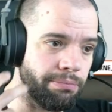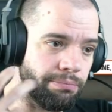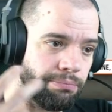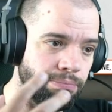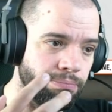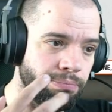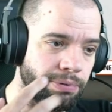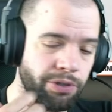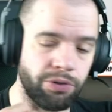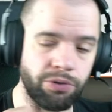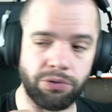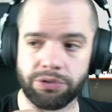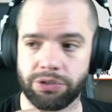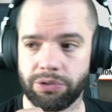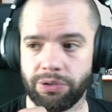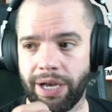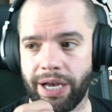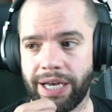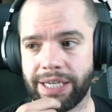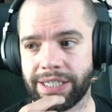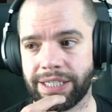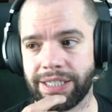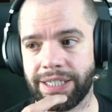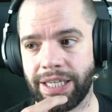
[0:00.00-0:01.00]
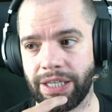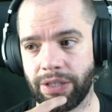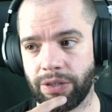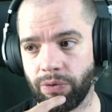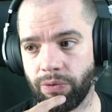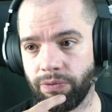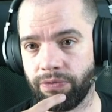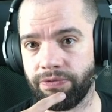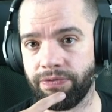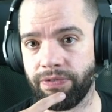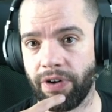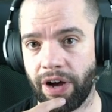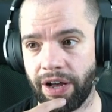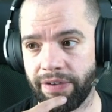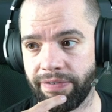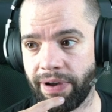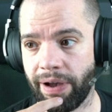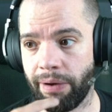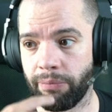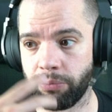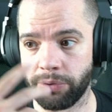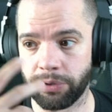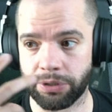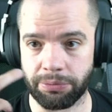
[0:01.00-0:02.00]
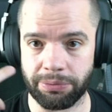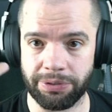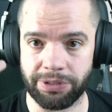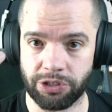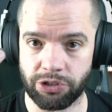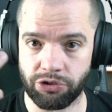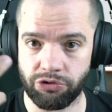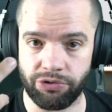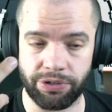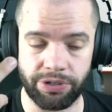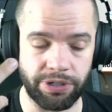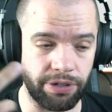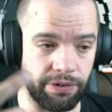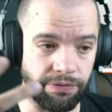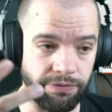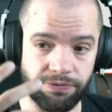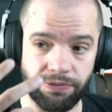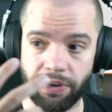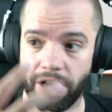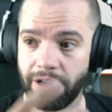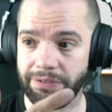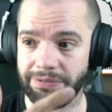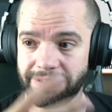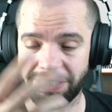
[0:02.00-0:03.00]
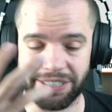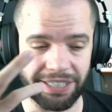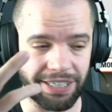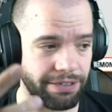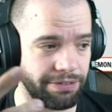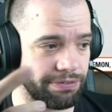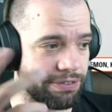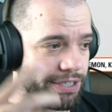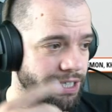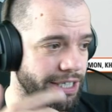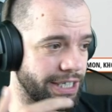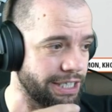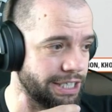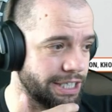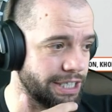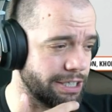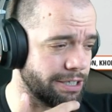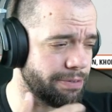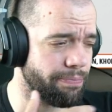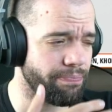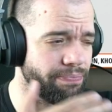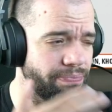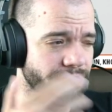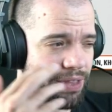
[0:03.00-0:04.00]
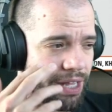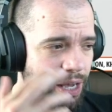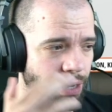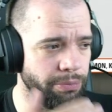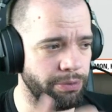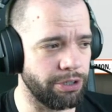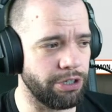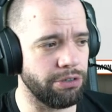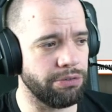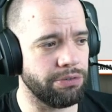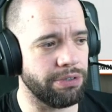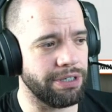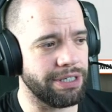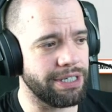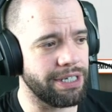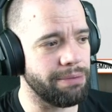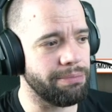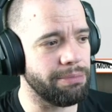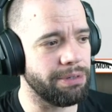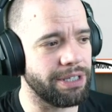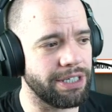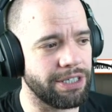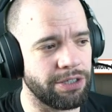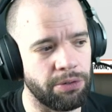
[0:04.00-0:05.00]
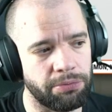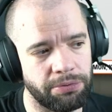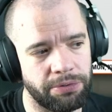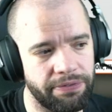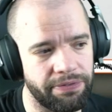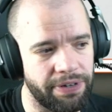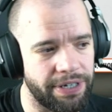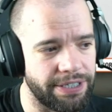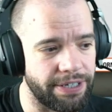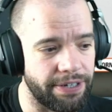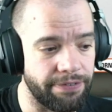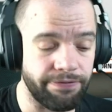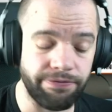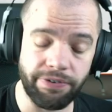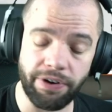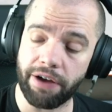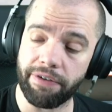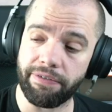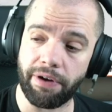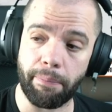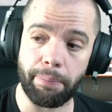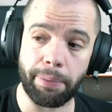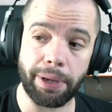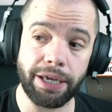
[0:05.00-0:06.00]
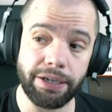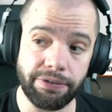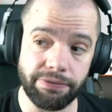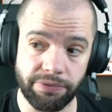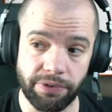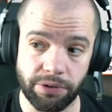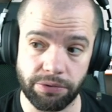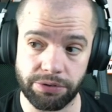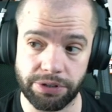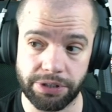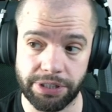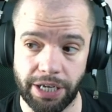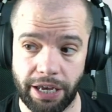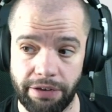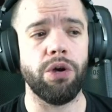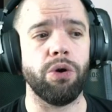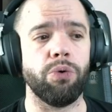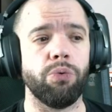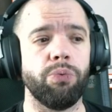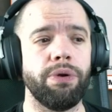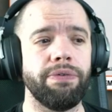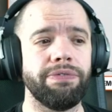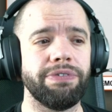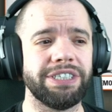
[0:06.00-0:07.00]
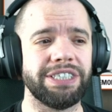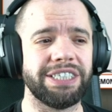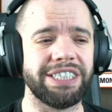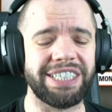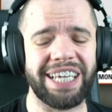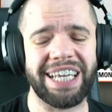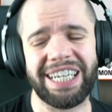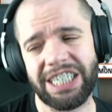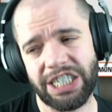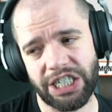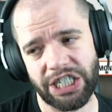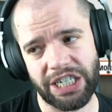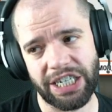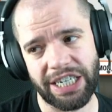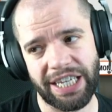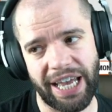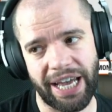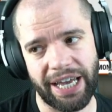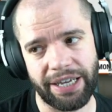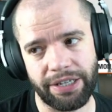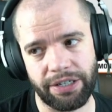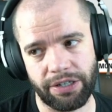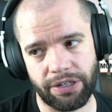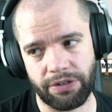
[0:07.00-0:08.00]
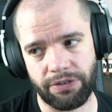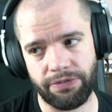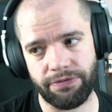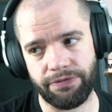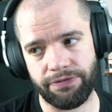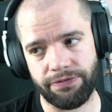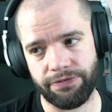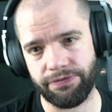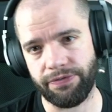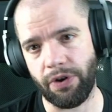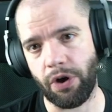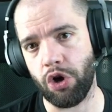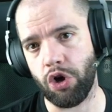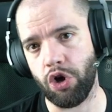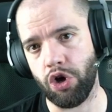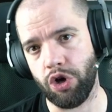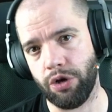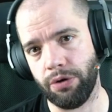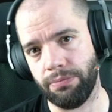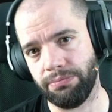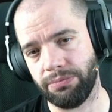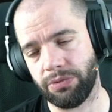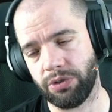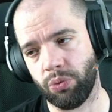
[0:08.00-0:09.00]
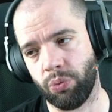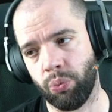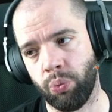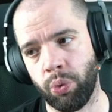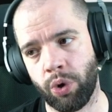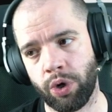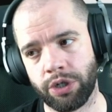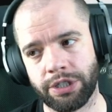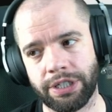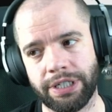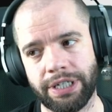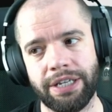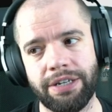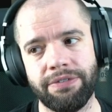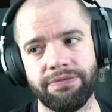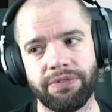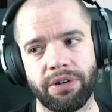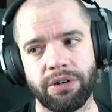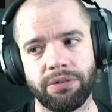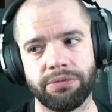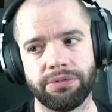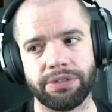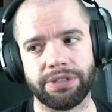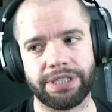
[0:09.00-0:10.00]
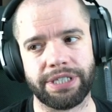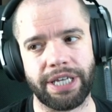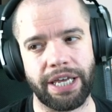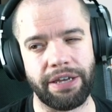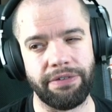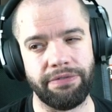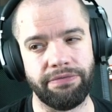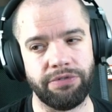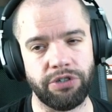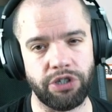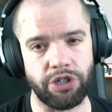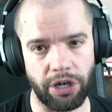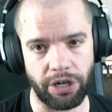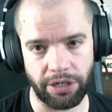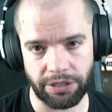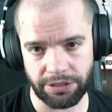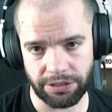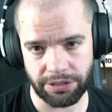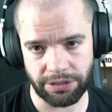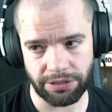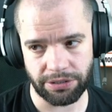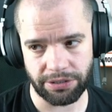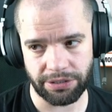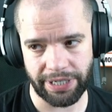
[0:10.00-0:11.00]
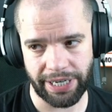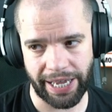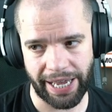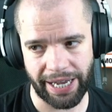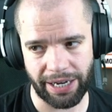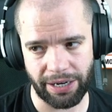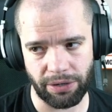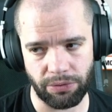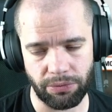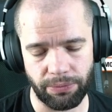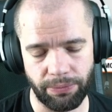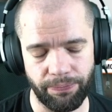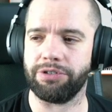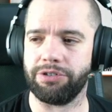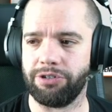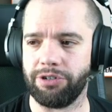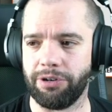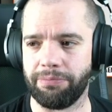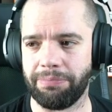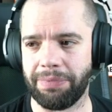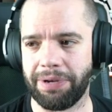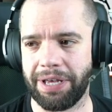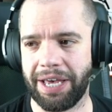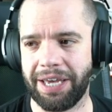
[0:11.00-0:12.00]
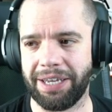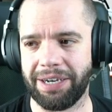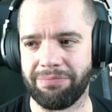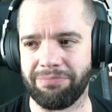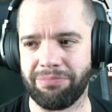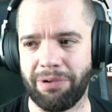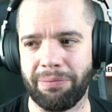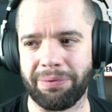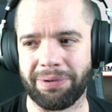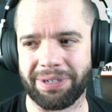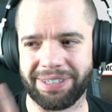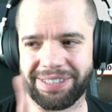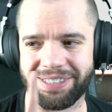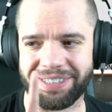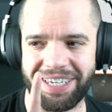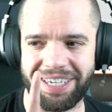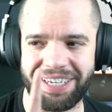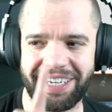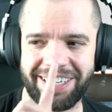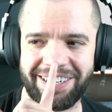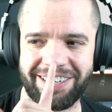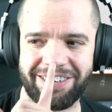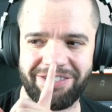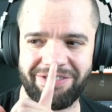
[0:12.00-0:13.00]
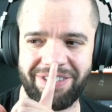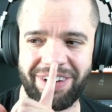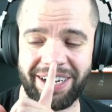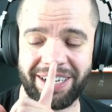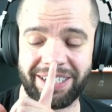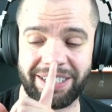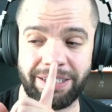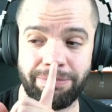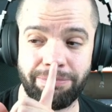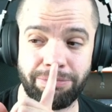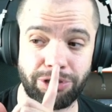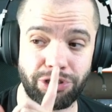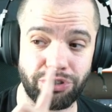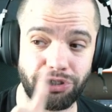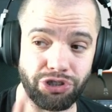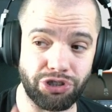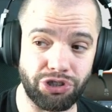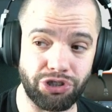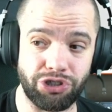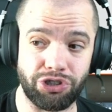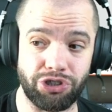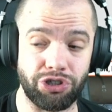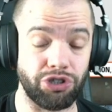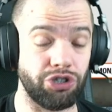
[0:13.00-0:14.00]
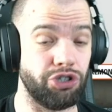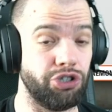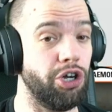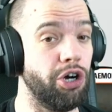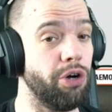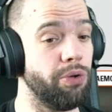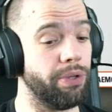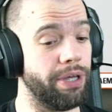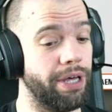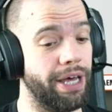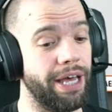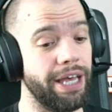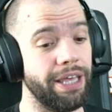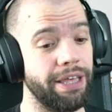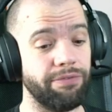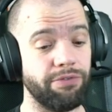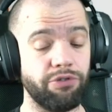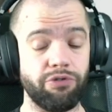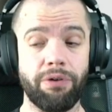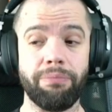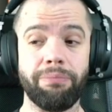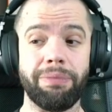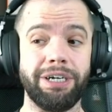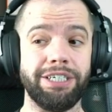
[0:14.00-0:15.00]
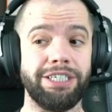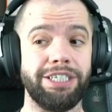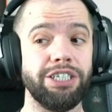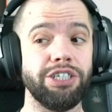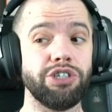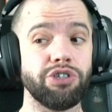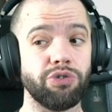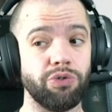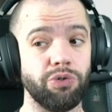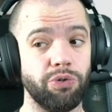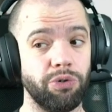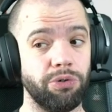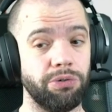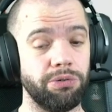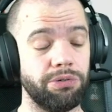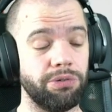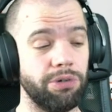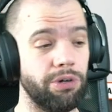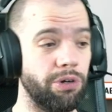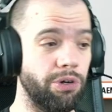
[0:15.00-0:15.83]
but it also has lethal 5 up, which means critting on 5s instead of 6s. And we do see Demon, this operative has a 5 up invuln save. We've essentially had it confirmed what an invuln save does now. Top of my head, I'm probably going to say it incorrectly, but just know that, hey, if you're in my Discord,